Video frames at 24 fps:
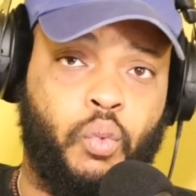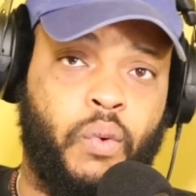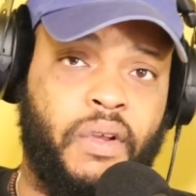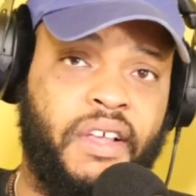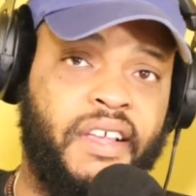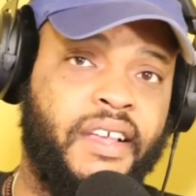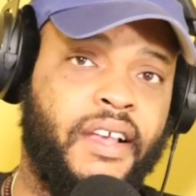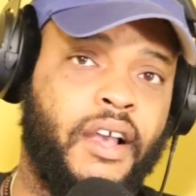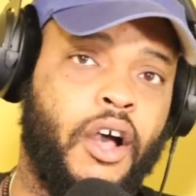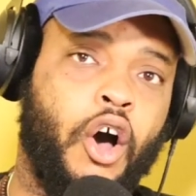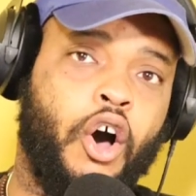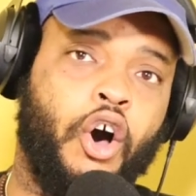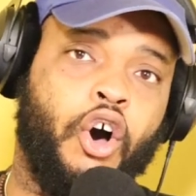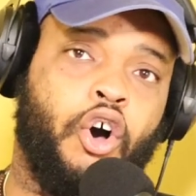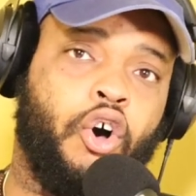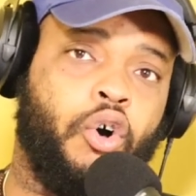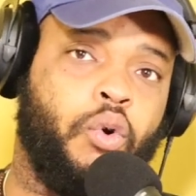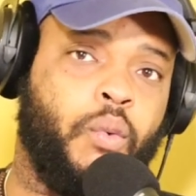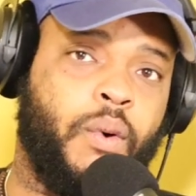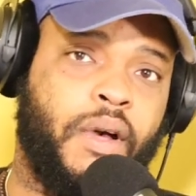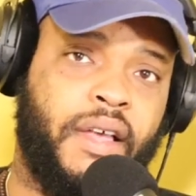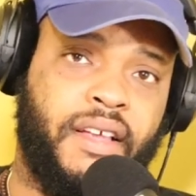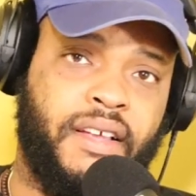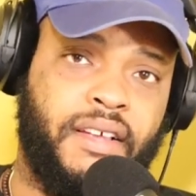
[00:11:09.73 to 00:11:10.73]
We
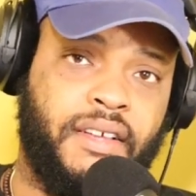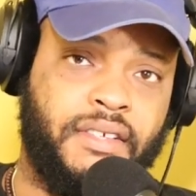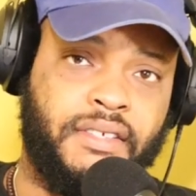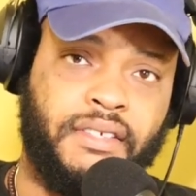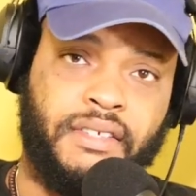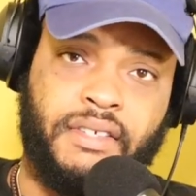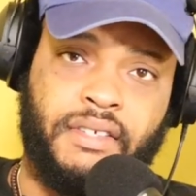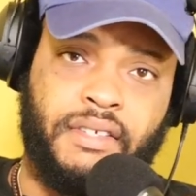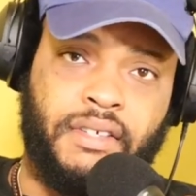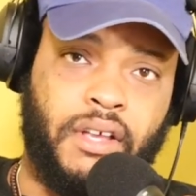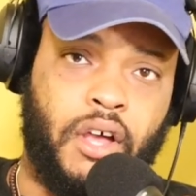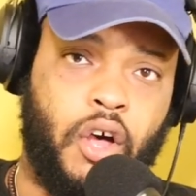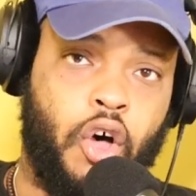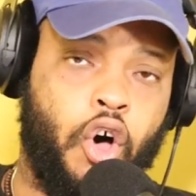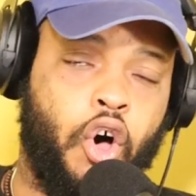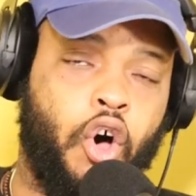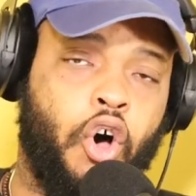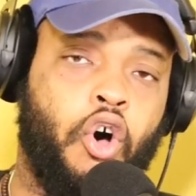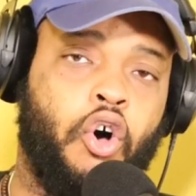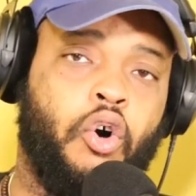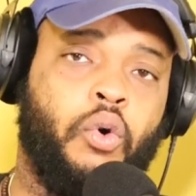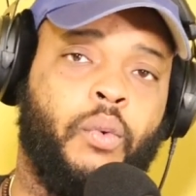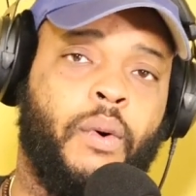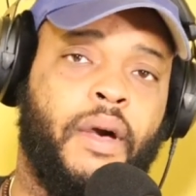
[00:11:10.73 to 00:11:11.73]
always
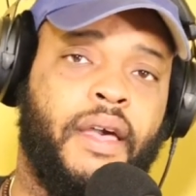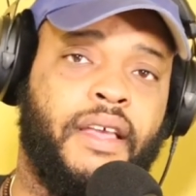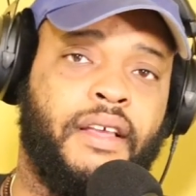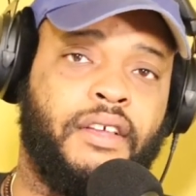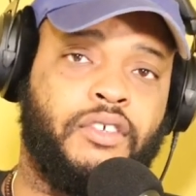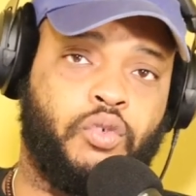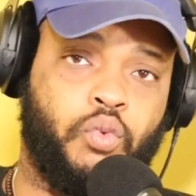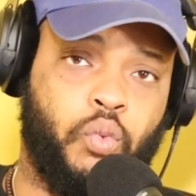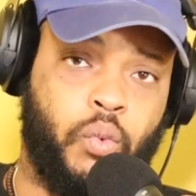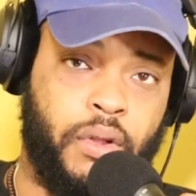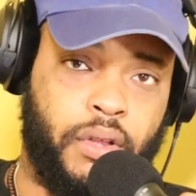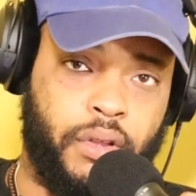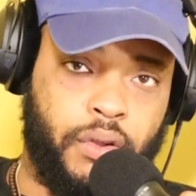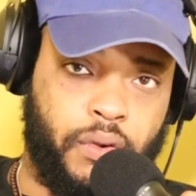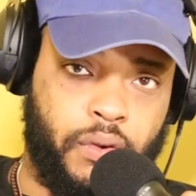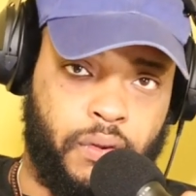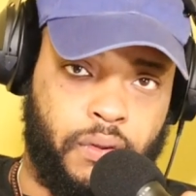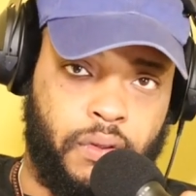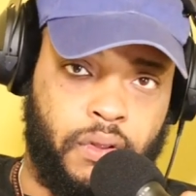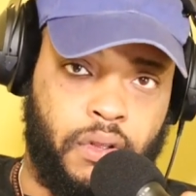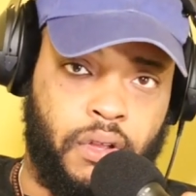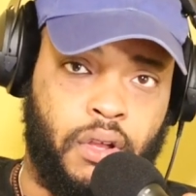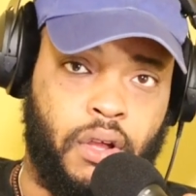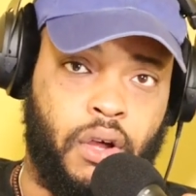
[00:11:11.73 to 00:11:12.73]

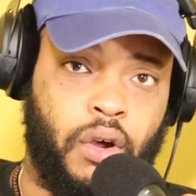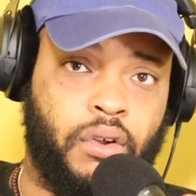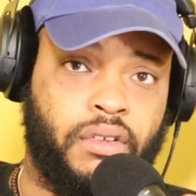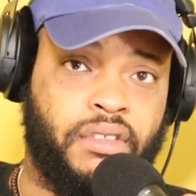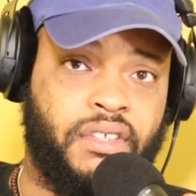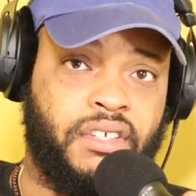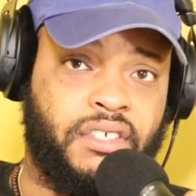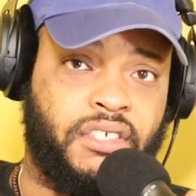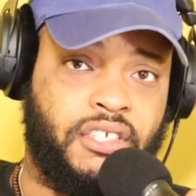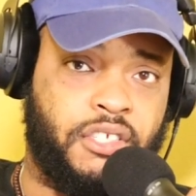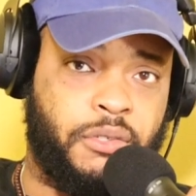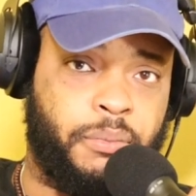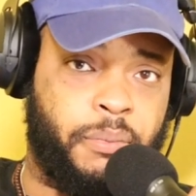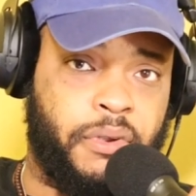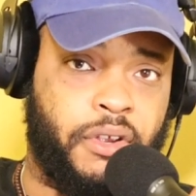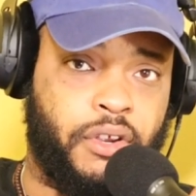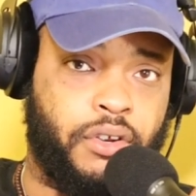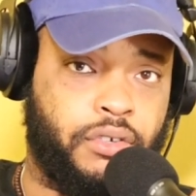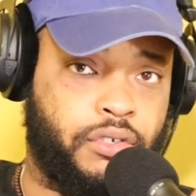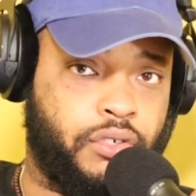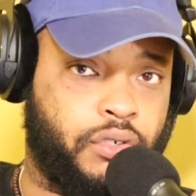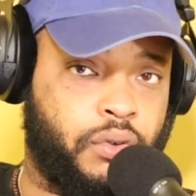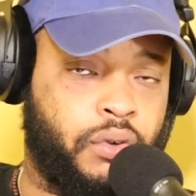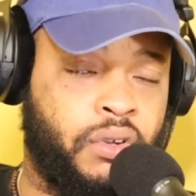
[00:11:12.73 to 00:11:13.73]
will on This Is
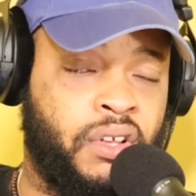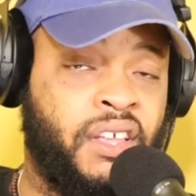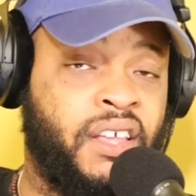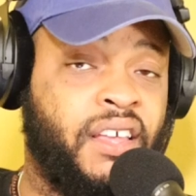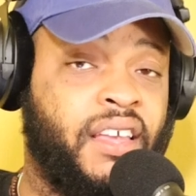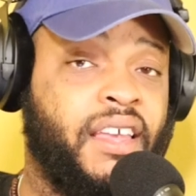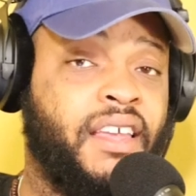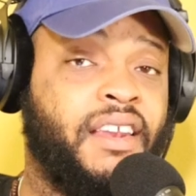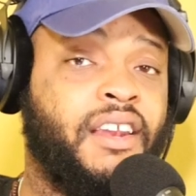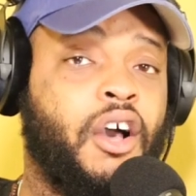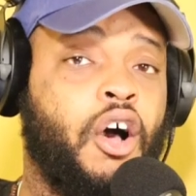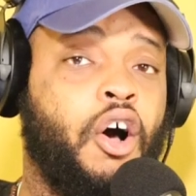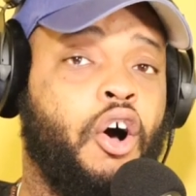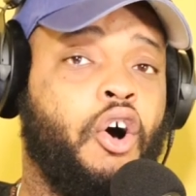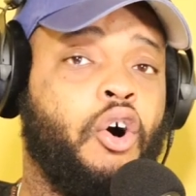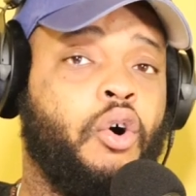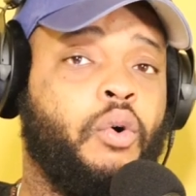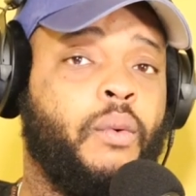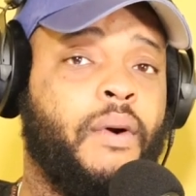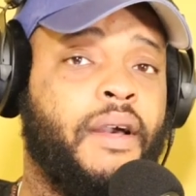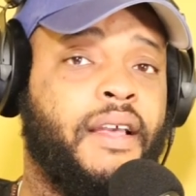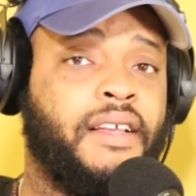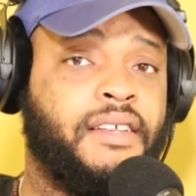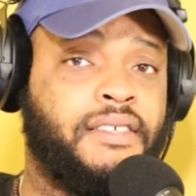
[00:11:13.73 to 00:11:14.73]
Spiritual, and
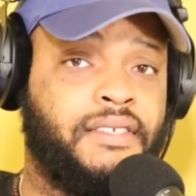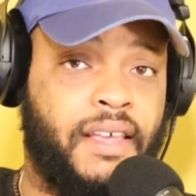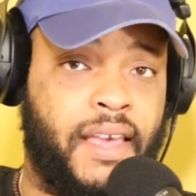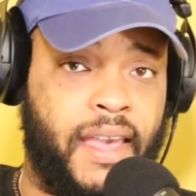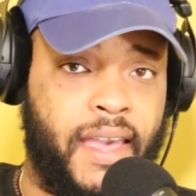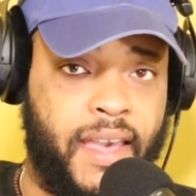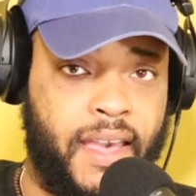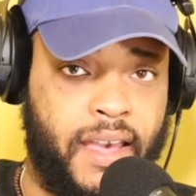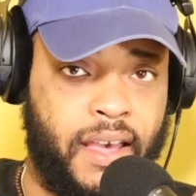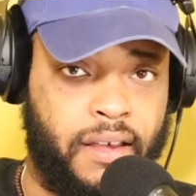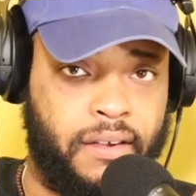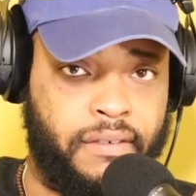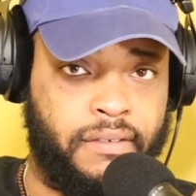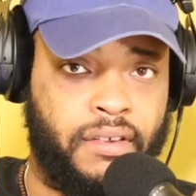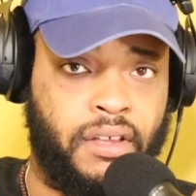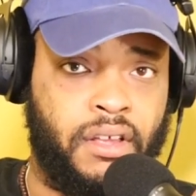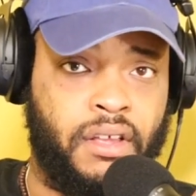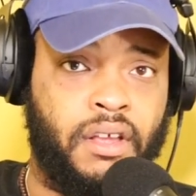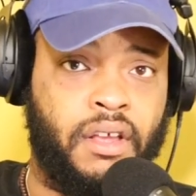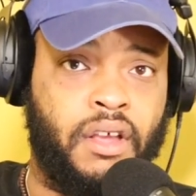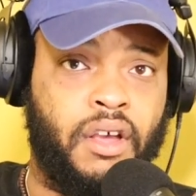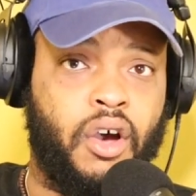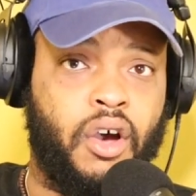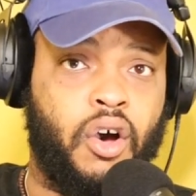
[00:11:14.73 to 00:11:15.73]
always have
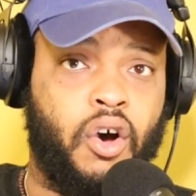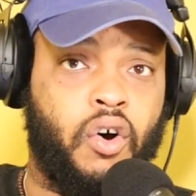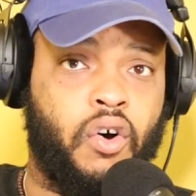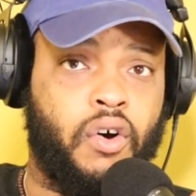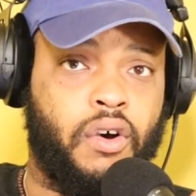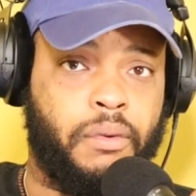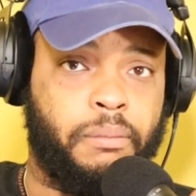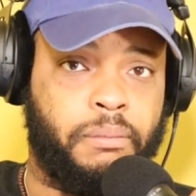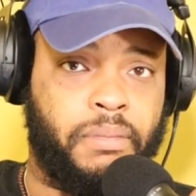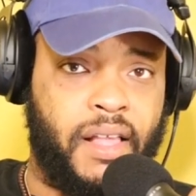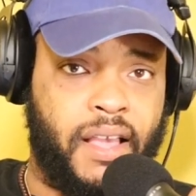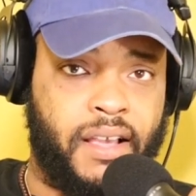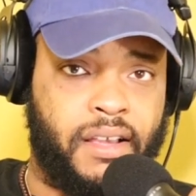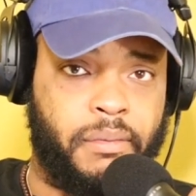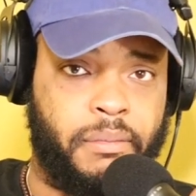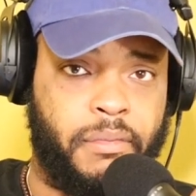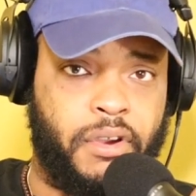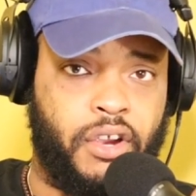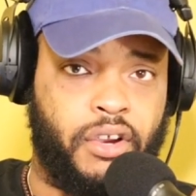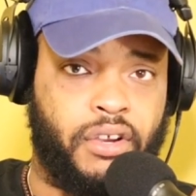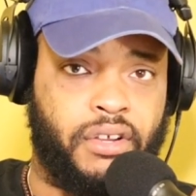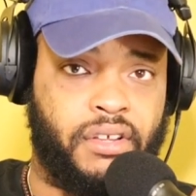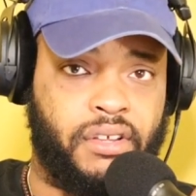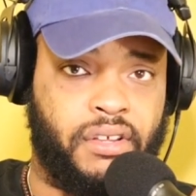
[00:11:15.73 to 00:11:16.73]
on Black
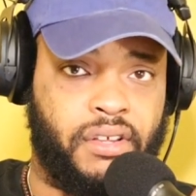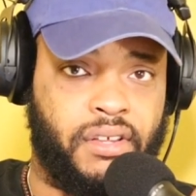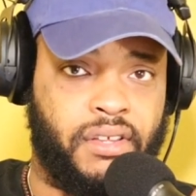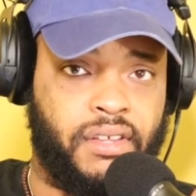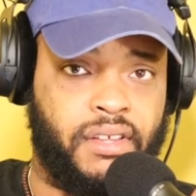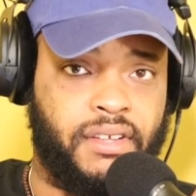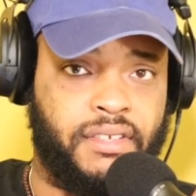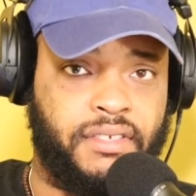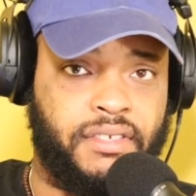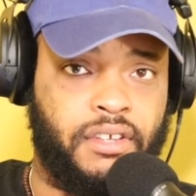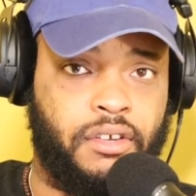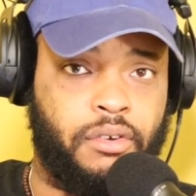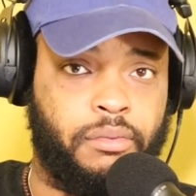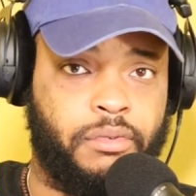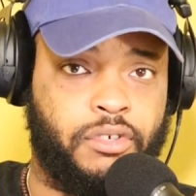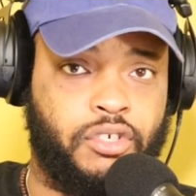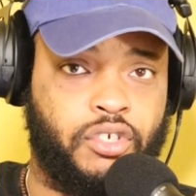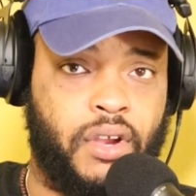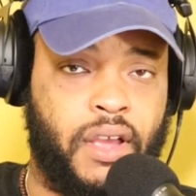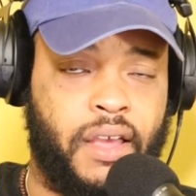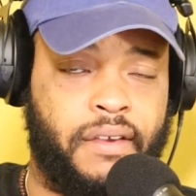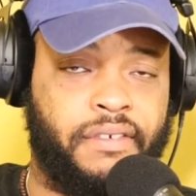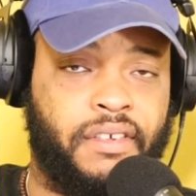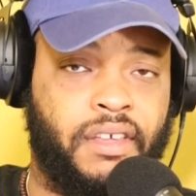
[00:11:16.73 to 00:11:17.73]
America Against
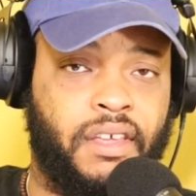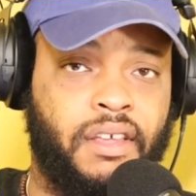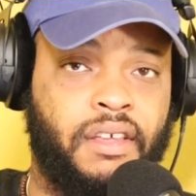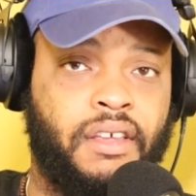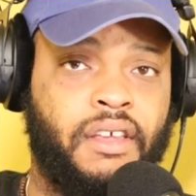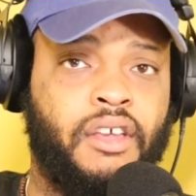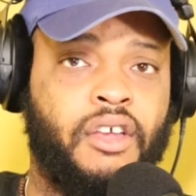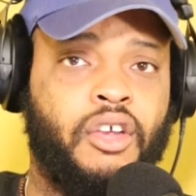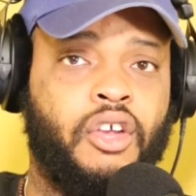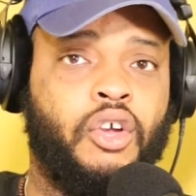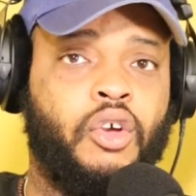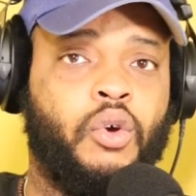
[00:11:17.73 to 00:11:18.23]
Human Trafficking.